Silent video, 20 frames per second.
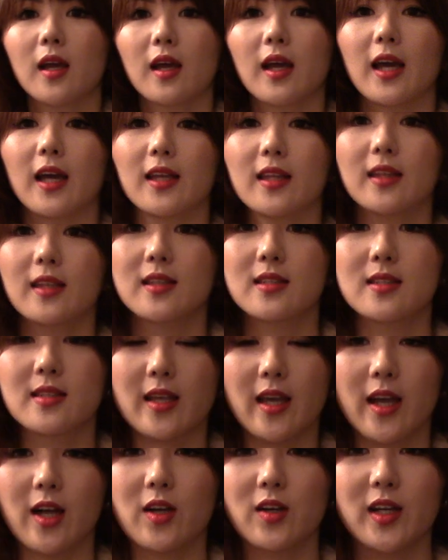And this
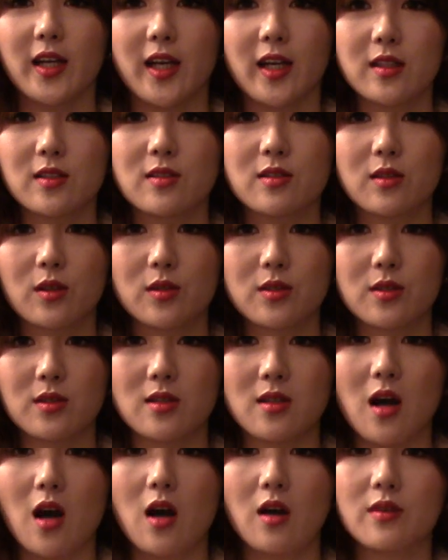area is so
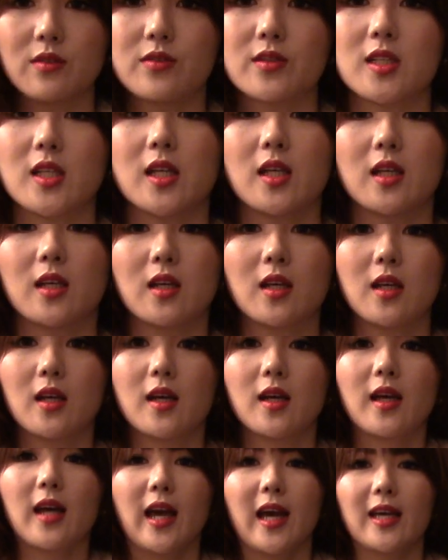soft.
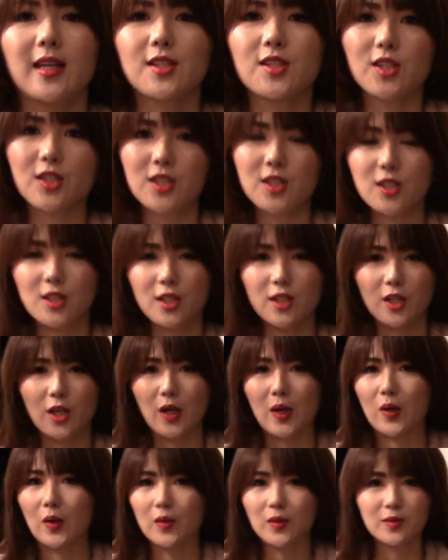It's just, you
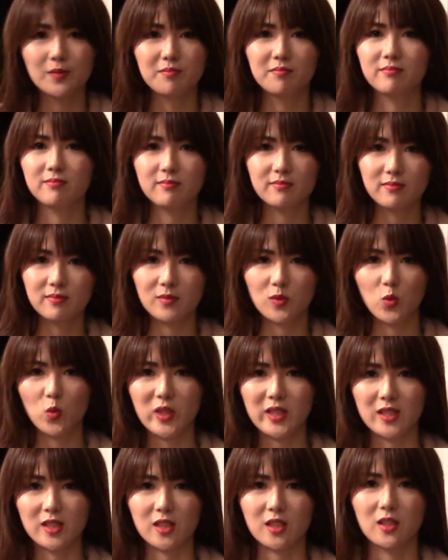know,
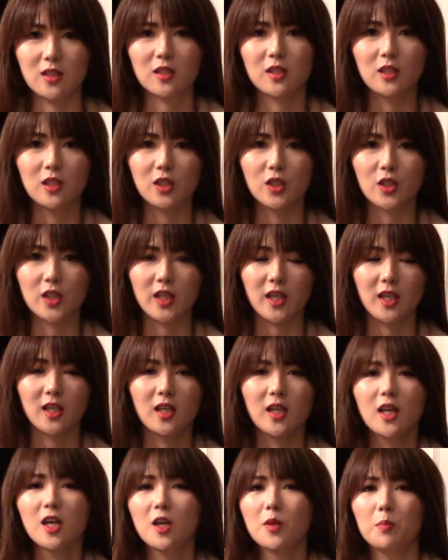winter
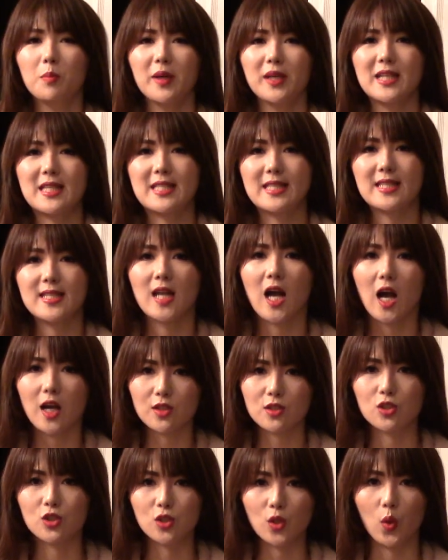looking, but it's
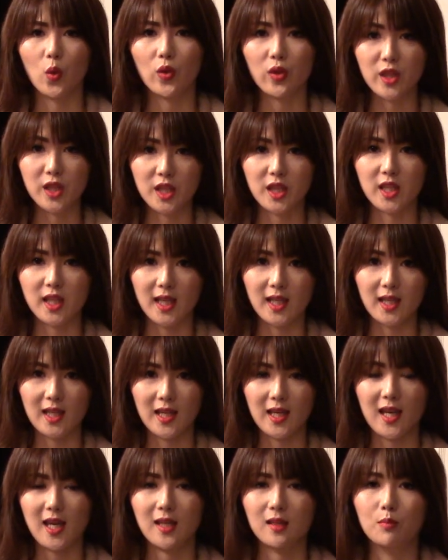not so thick
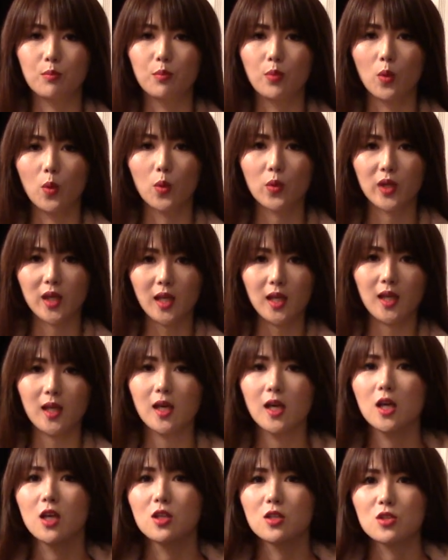and
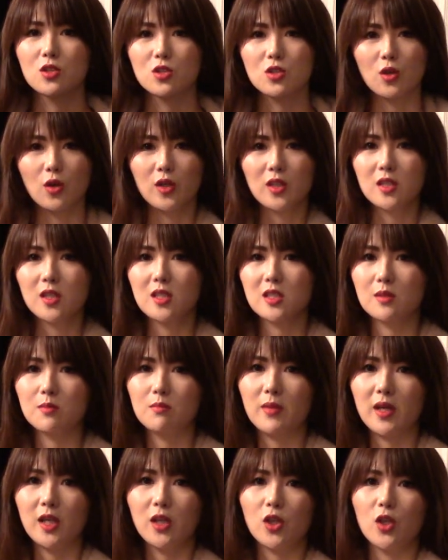bulky, so it doesn't
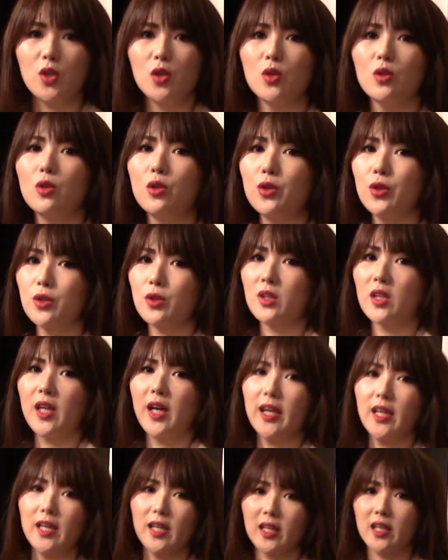make you look
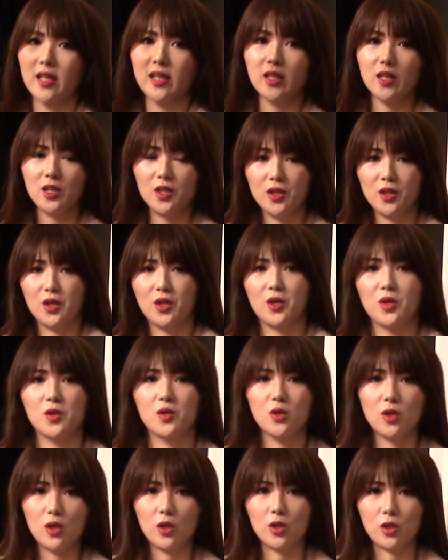like, you
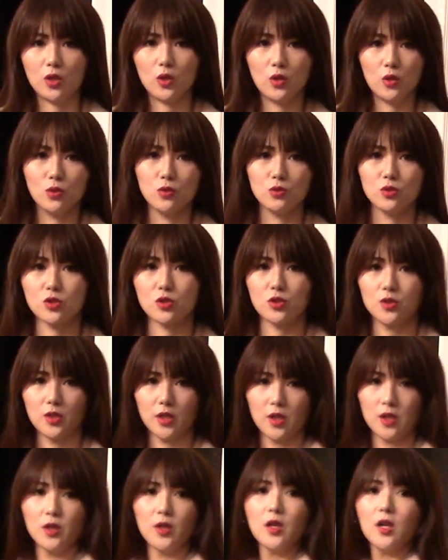know, huge, you
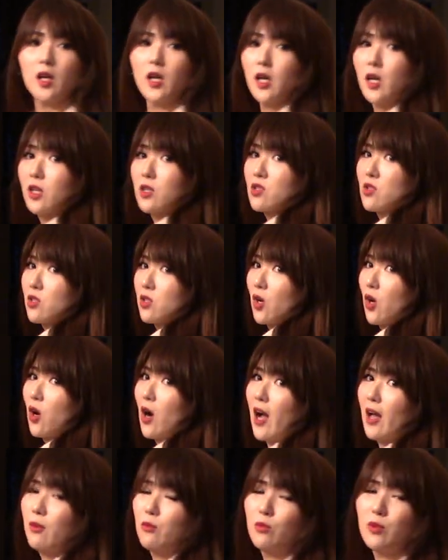know. So
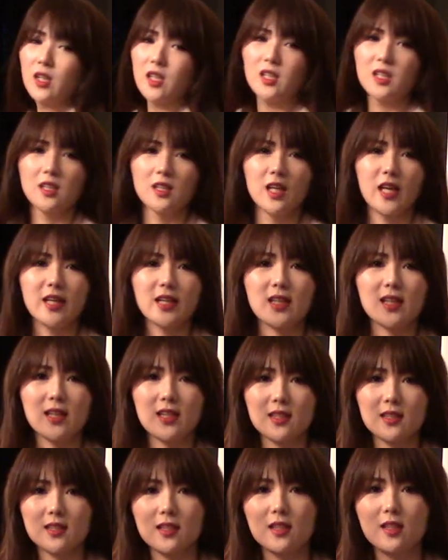I really like
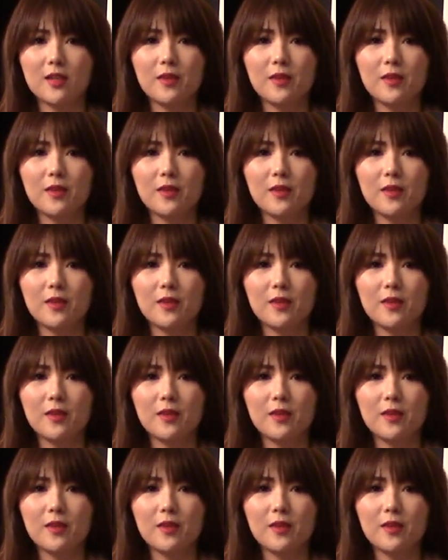it.